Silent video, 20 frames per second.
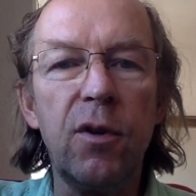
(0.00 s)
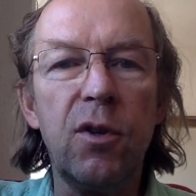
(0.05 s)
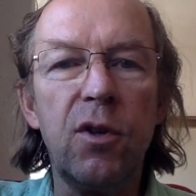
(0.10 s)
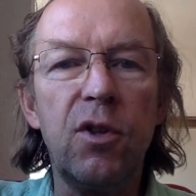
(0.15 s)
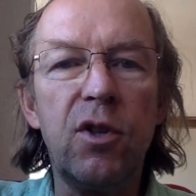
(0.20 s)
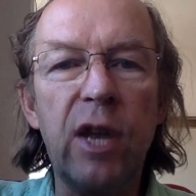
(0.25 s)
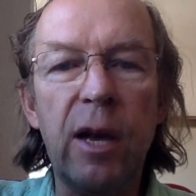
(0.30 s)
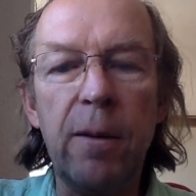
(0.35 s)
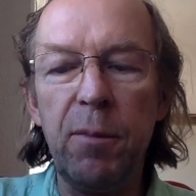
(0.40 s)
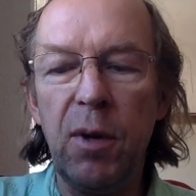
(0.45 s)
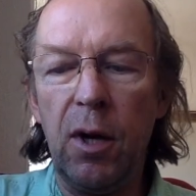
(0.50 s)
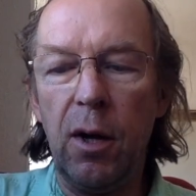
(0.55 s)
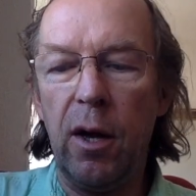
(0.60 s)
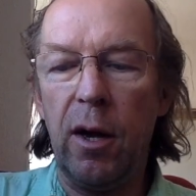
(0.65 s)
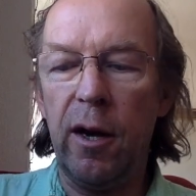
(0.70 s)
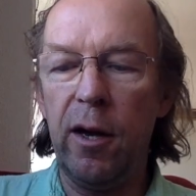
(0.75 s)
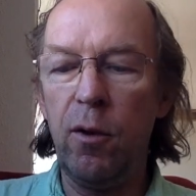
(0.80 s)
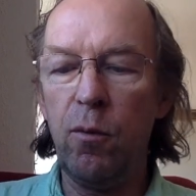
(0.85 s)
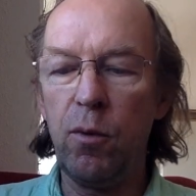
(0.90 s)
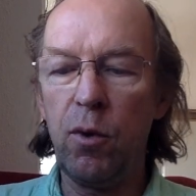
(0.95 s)

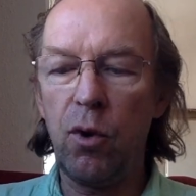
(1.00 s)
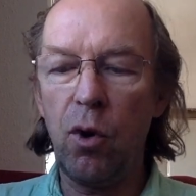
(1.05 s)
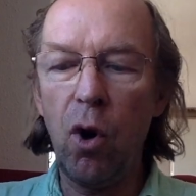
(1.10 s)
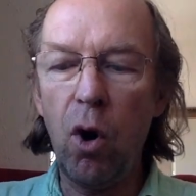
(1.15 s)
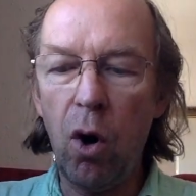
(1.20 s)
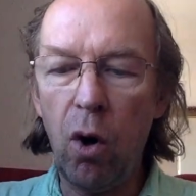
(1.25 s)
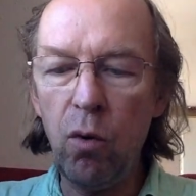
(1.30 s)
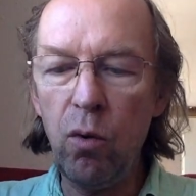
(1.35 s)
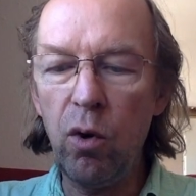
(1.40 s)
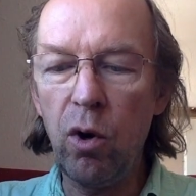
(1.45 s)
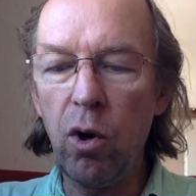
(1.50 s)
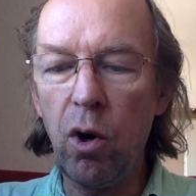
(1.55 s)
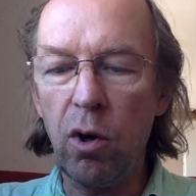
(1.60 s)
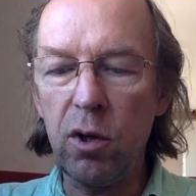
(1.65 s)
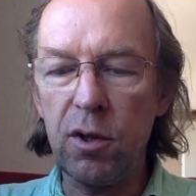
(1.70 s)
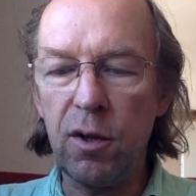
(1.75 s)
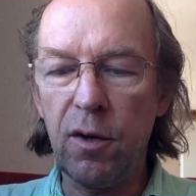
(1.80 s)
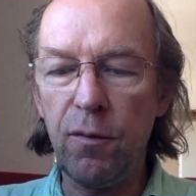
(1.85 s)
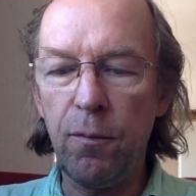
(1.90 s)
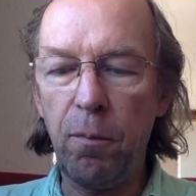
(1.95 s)
Gemini with a whole
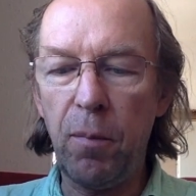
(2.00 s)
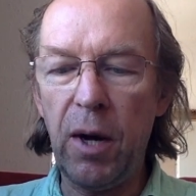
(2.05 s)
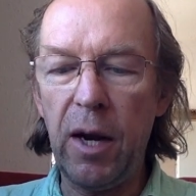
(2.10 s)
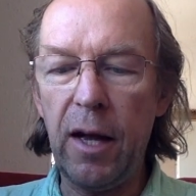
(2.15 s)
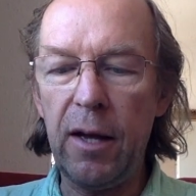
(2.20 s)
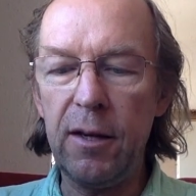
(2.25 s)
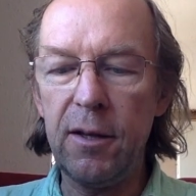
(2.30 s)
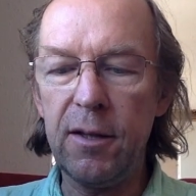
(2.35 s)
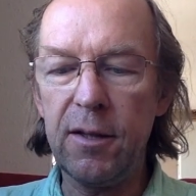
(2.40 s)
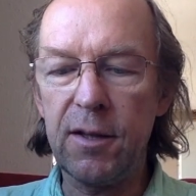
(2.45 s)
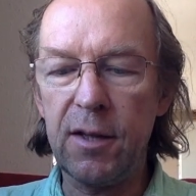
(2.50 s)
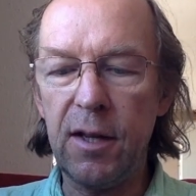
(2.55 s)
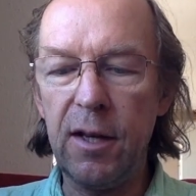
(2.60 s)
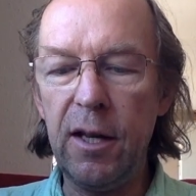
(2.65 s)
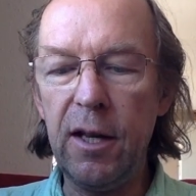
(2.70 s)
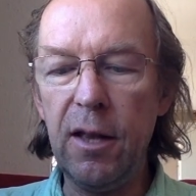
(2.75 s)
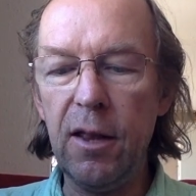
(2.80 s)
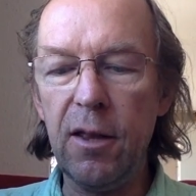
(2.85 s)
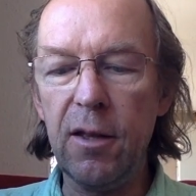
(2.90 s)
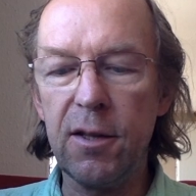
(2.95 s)
lot of planets
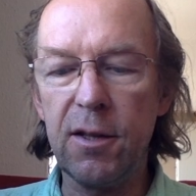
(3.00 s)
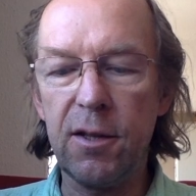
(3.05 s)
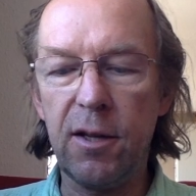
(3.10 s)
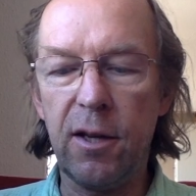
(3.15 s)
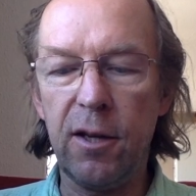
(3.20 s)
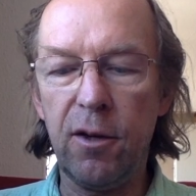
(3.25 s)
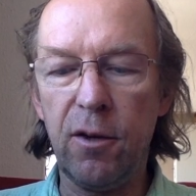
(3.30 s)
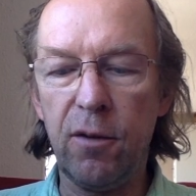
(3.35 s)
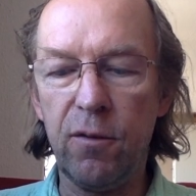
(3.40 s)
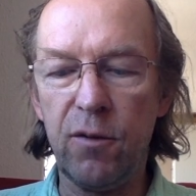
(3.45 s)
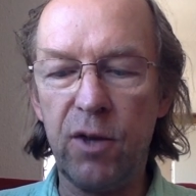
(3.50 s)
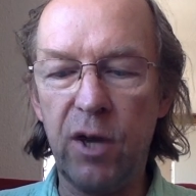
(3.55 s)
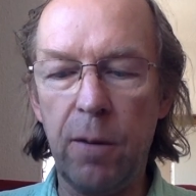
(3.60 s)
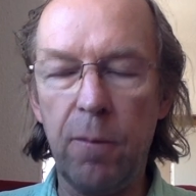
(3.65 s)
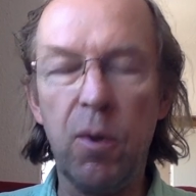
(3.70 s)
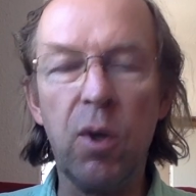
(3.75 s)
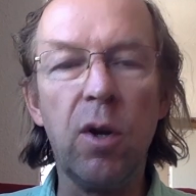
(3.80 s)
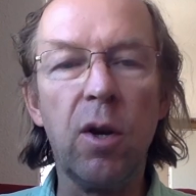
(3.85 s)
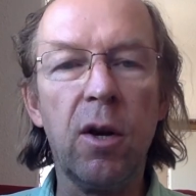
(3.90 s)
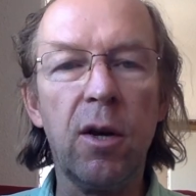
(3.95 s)
in the sign of
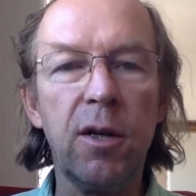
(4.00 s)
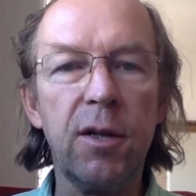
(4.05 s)
Gemini,